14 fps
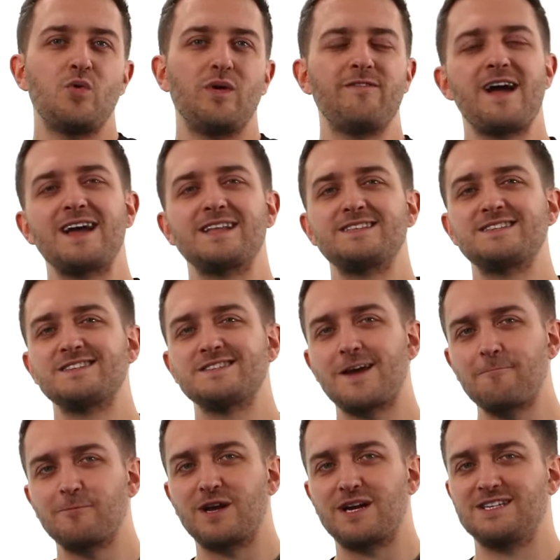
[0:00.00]
We've had
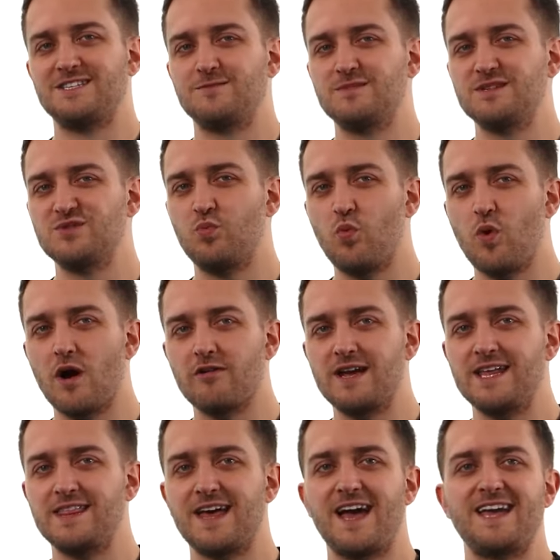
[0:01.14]
some customers
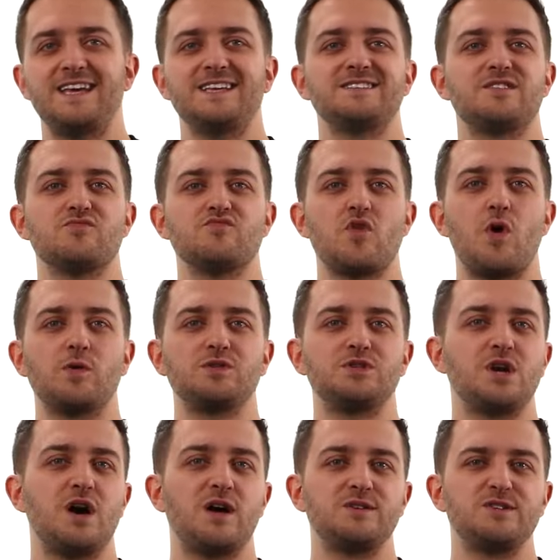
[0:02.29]
worry that it's the wrong
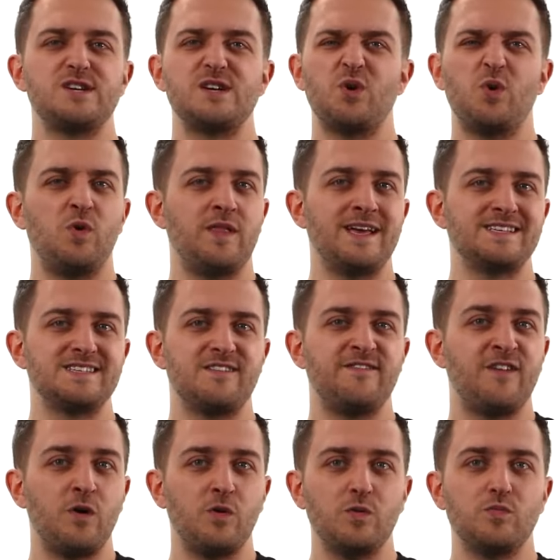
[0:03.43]
charger or there's a
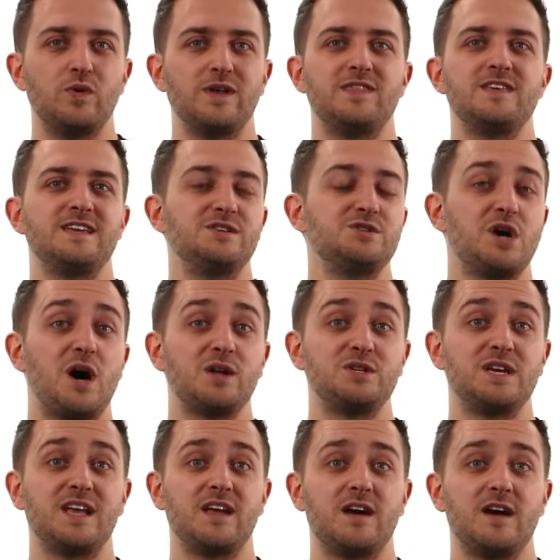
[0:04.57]
fault with the
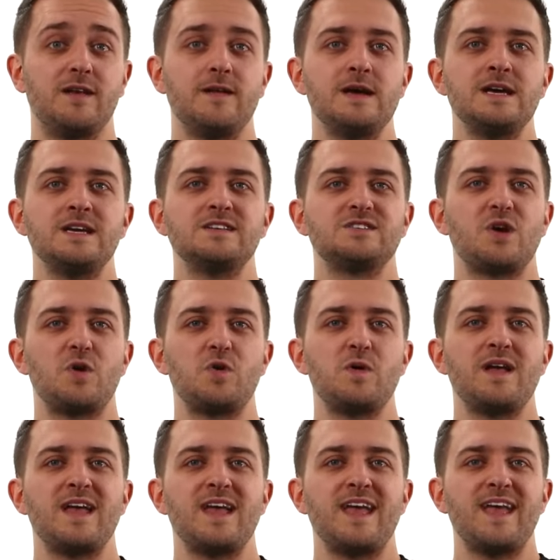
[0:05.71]
charging gun, so
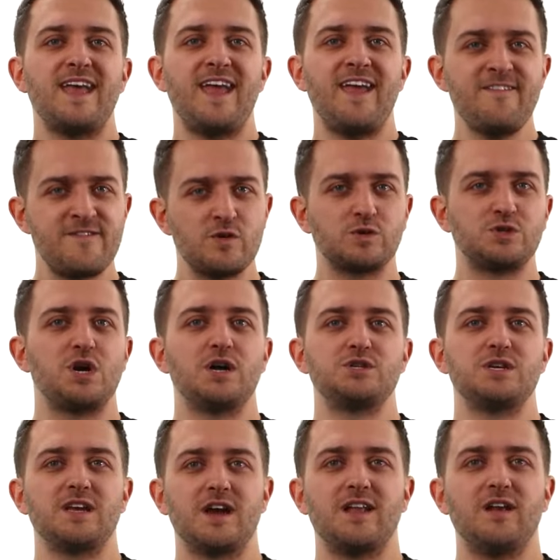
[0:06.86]
if your
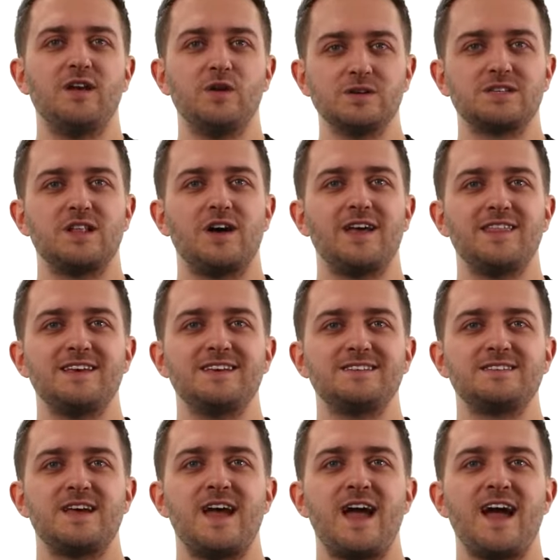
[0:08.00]
charging gun looks like
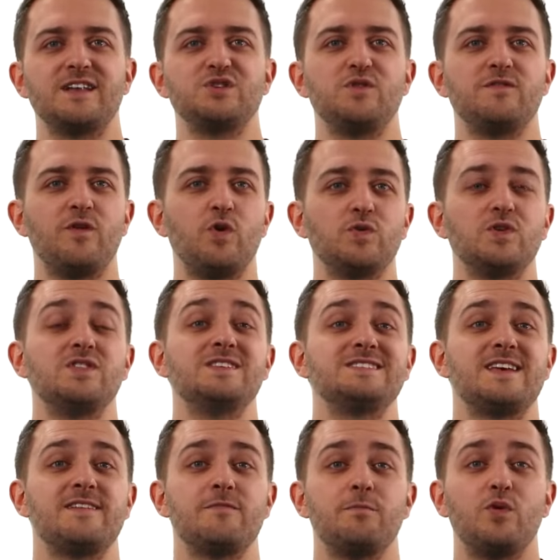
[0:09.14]
this and you've ordered the
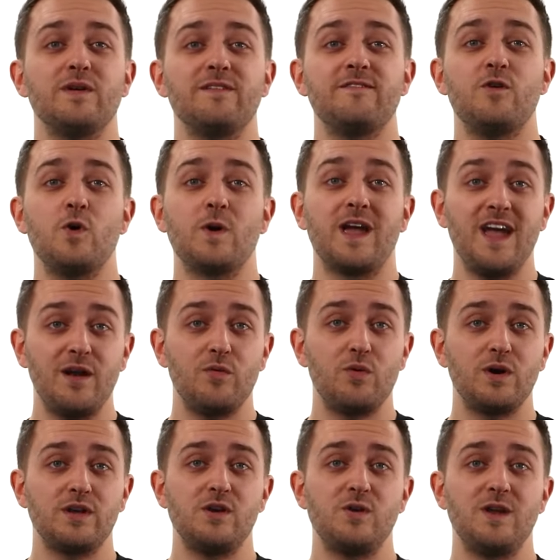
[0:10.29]
7.4
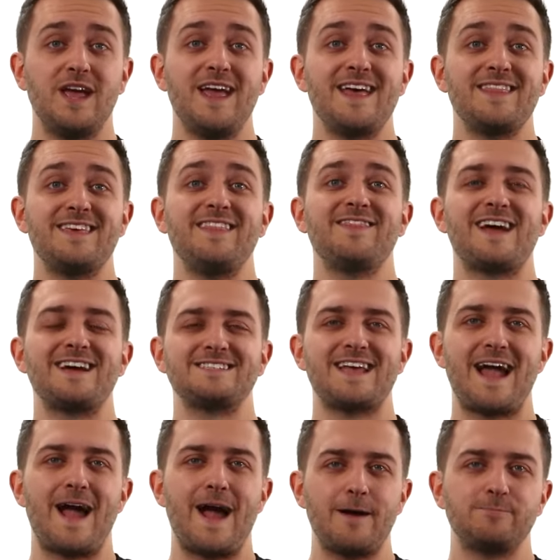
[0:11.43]
kilowatt unit, then that's
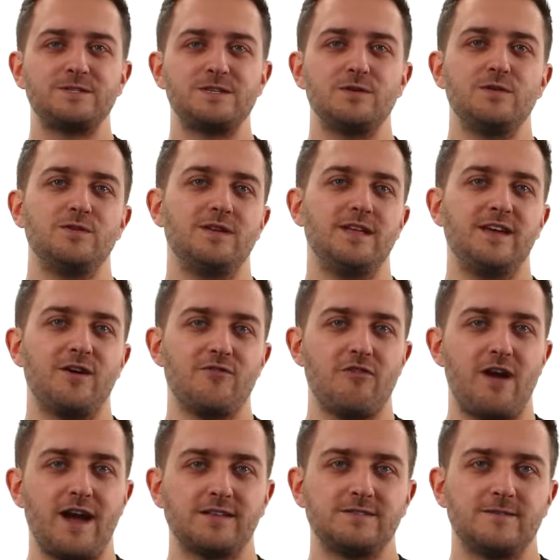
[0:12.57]
absolutely
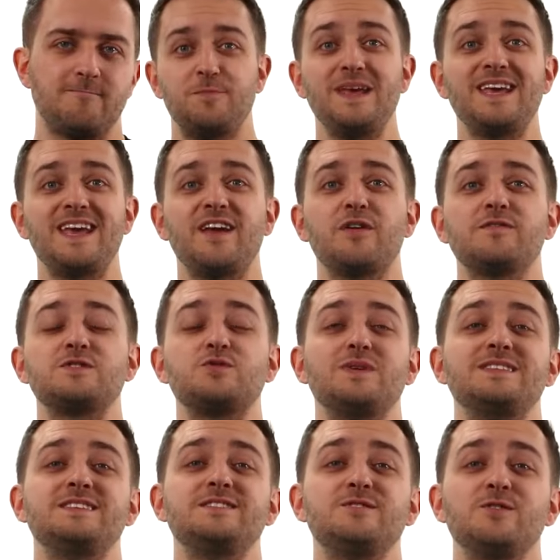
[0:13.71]
correct. Speaking of
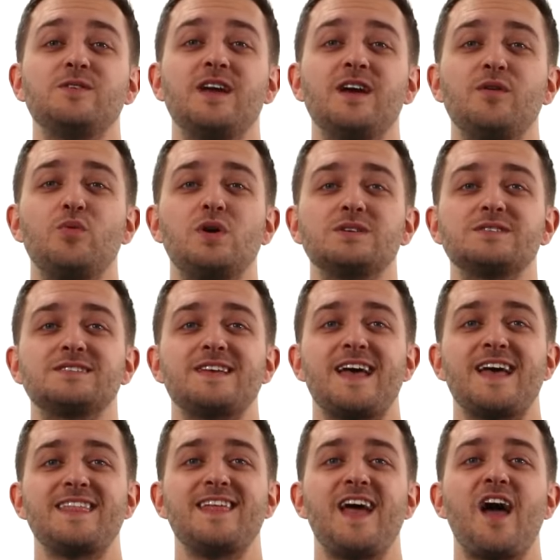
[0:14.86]
22 kilowatts,
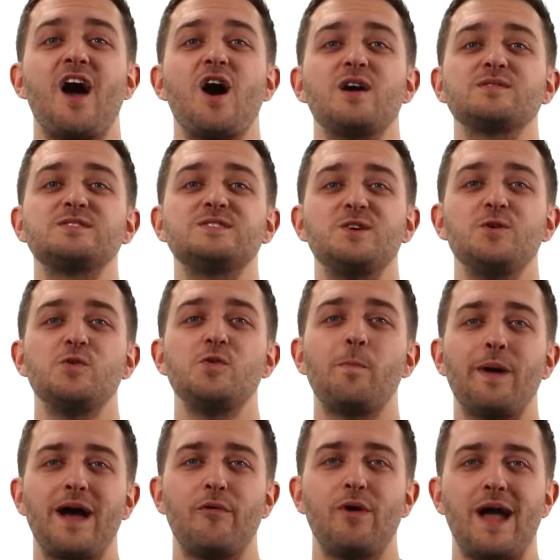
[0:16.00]
there are two
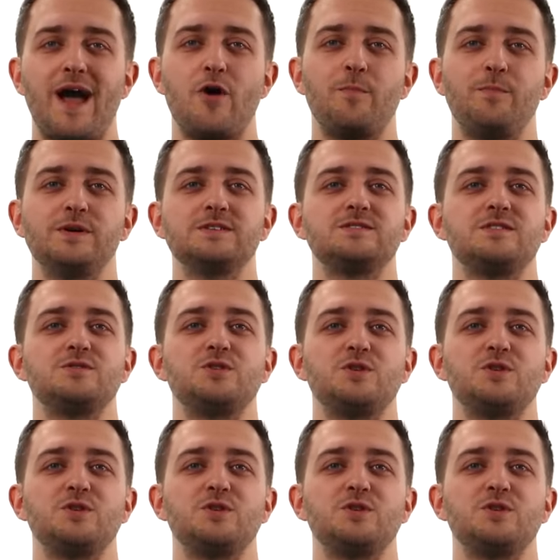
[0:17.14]
power outputs to